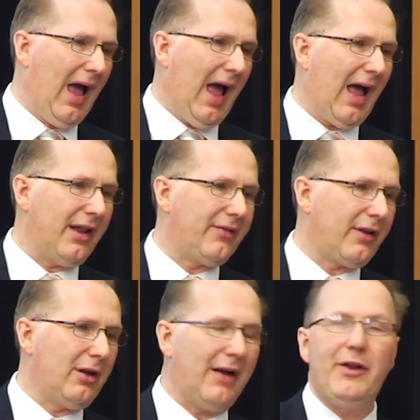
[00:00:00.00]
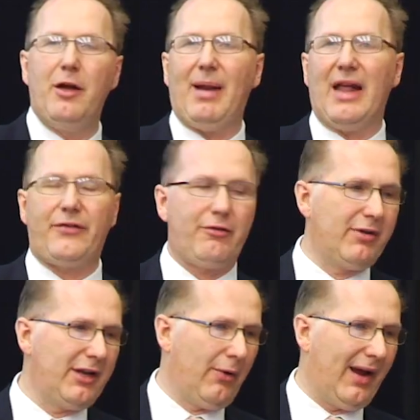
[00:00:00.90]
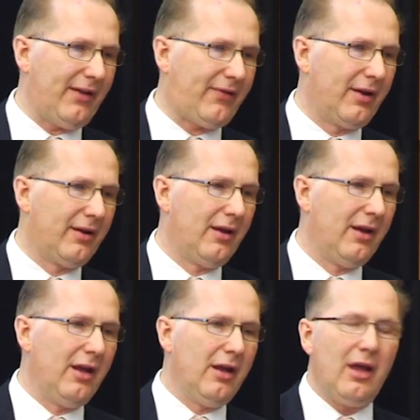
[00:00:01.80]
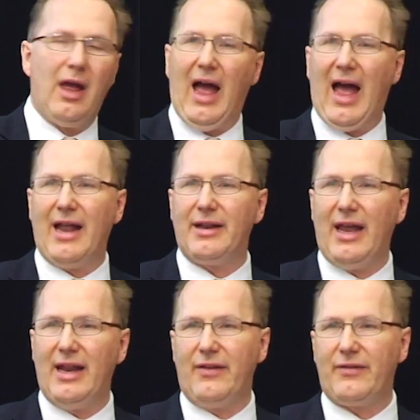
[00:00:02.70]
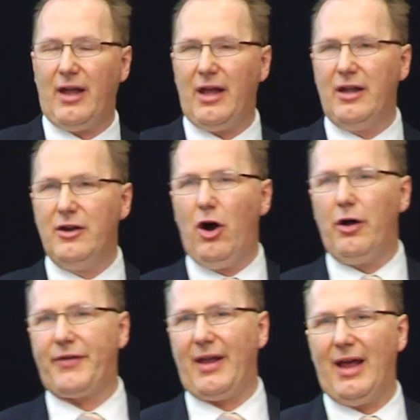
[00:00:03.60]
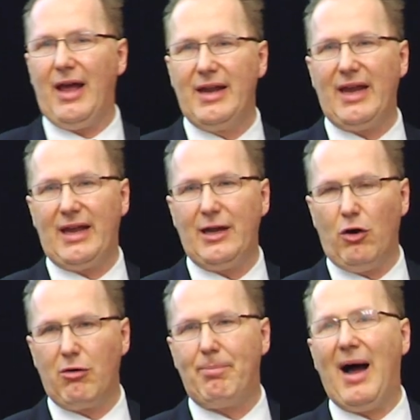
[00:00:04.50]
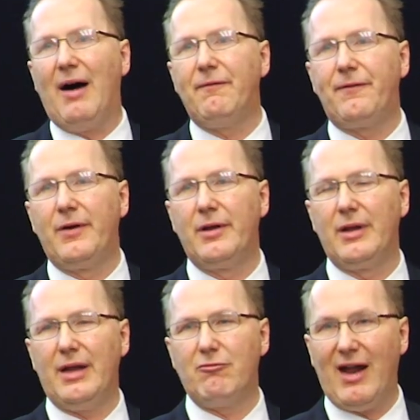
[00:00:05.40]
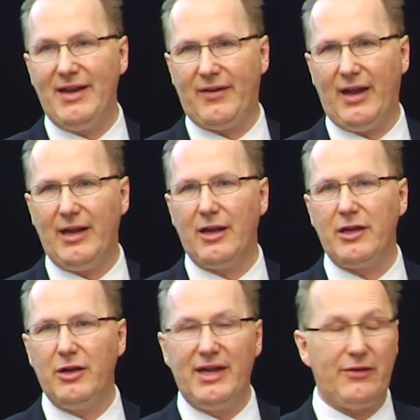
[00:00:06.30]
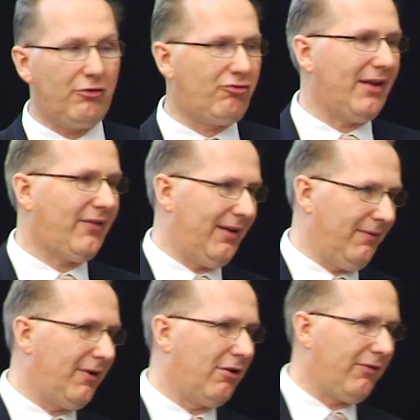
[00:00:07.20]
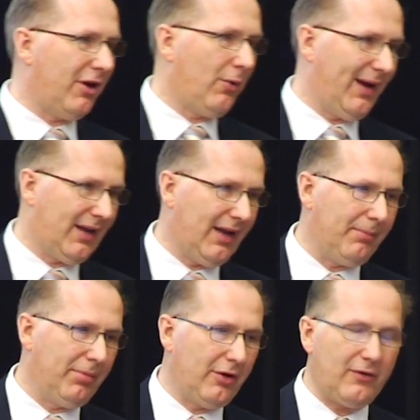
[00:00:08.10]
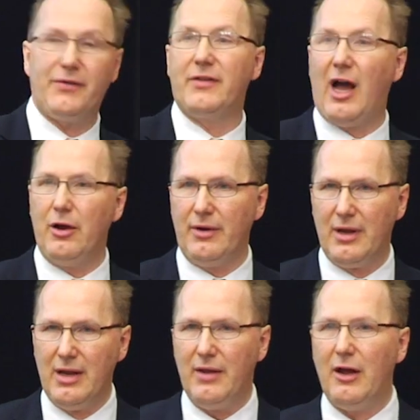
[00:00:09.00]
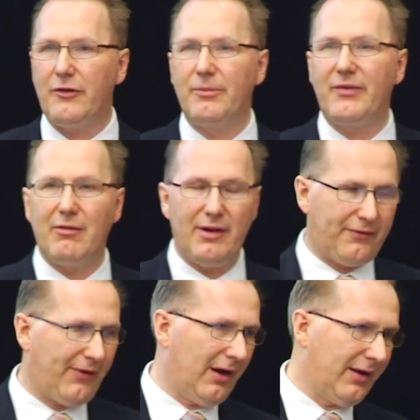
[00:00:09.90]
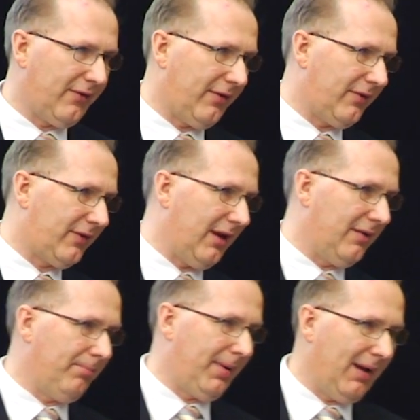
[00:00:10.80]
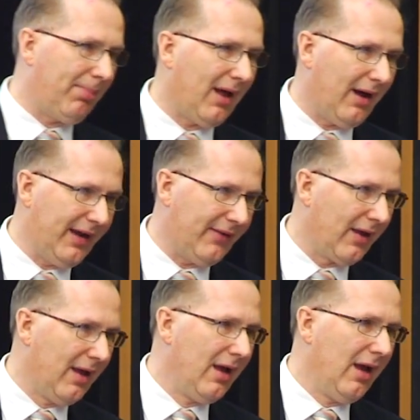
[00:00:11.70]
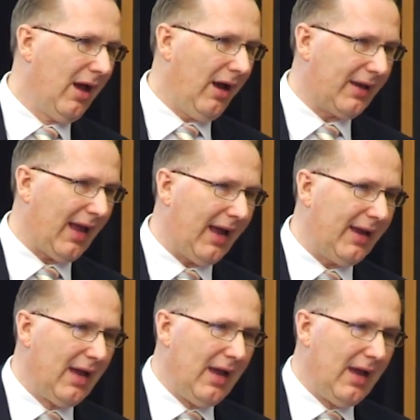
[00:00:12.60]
and you have no plans to renew it, and it is not an E or above rating, you need to address it very, very quickly, because if you don't, there are some serious fines that can be applied. Okay?